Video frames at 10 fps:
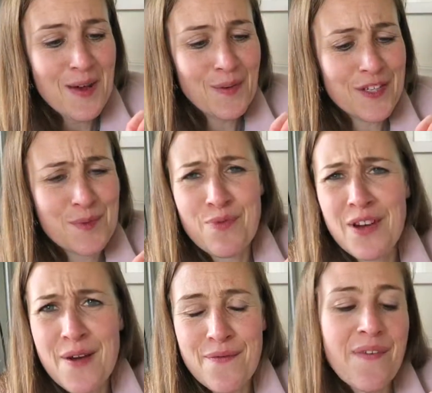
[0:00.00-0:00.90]
which is
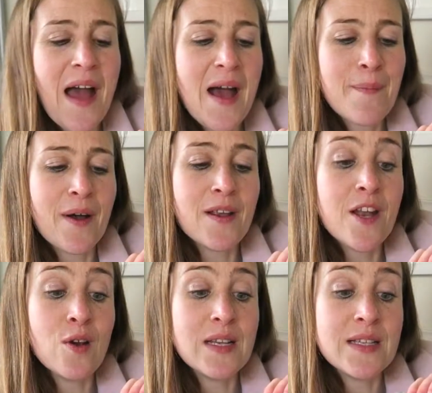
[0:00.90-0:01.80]
probably unfair, but
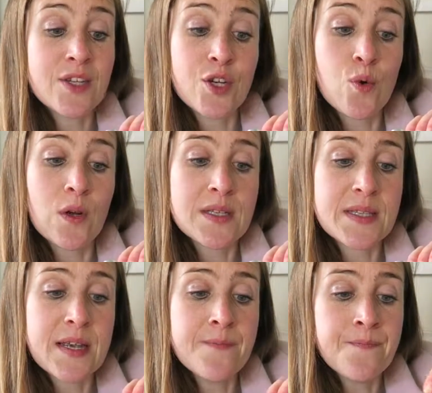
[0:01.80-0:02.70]
no, it's good
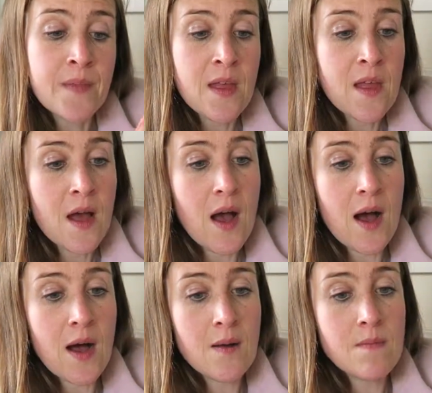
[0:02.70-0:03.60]
quality.
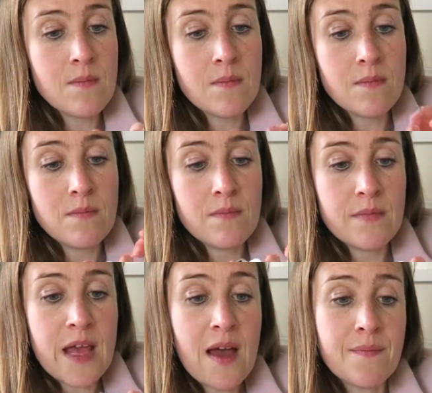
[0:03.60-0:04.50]

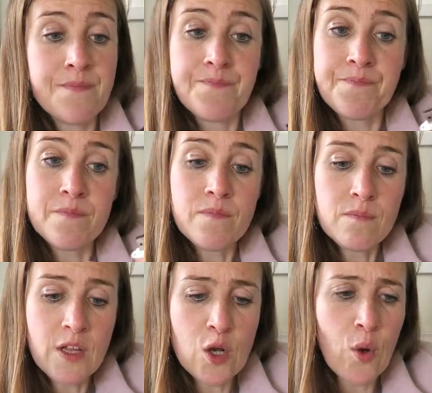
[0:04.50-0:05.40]
Yeah,
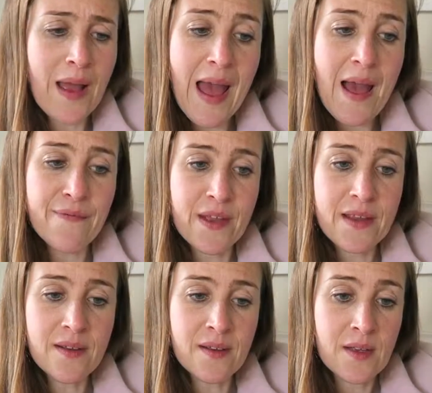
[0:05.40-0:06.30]
quite
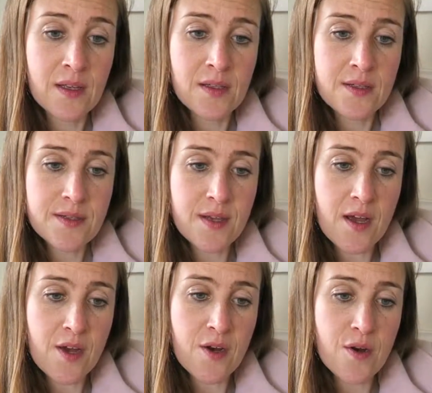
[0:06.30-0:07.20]
heavy.
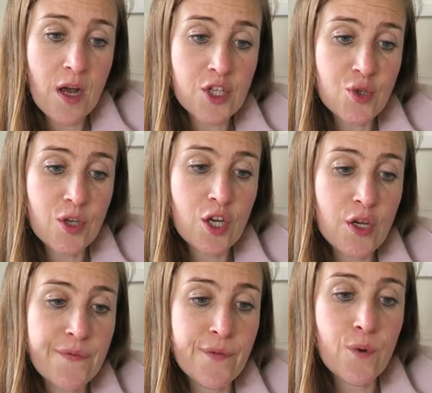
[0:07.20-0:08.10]
So I shall
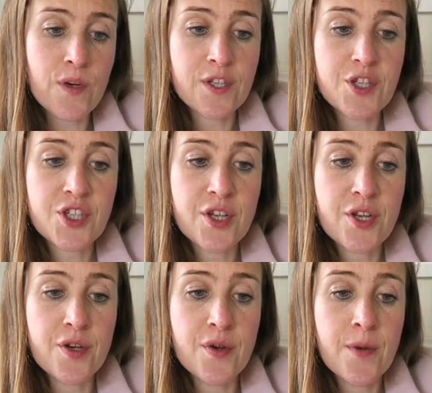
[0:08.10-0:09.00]
look forward
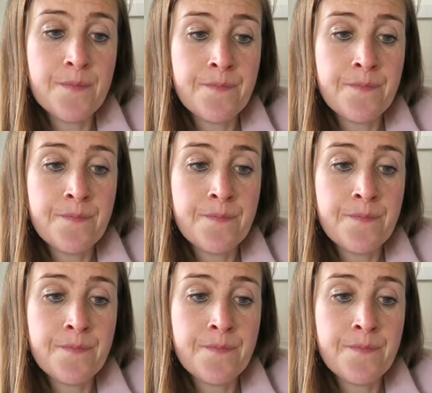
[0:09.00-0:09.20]
to